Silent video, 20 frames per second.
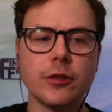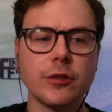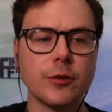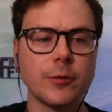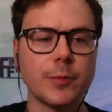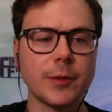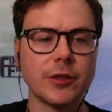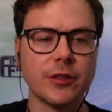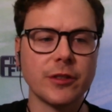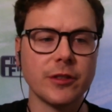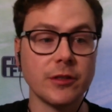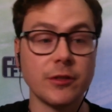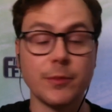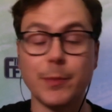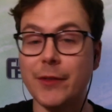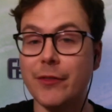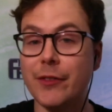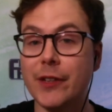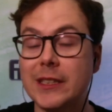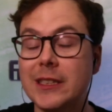
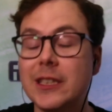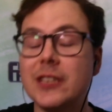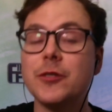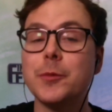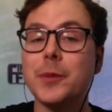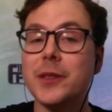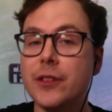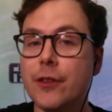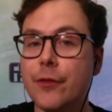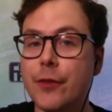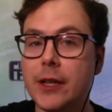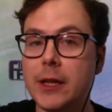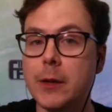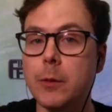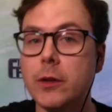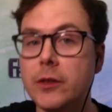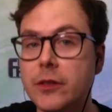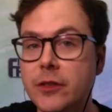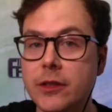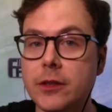specifically
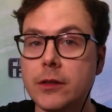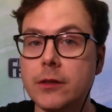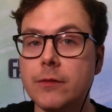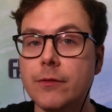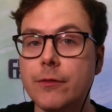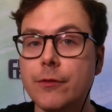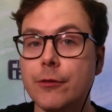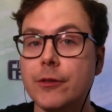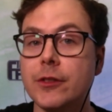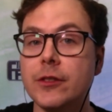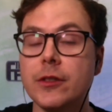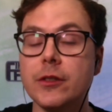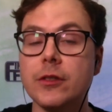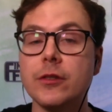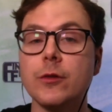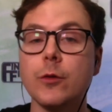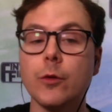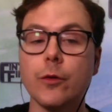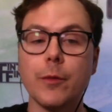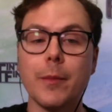ones in, for
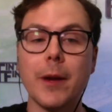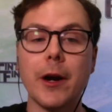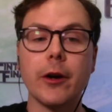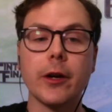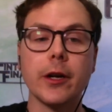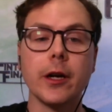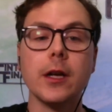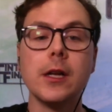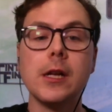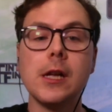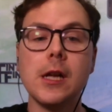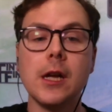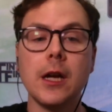instance, North America,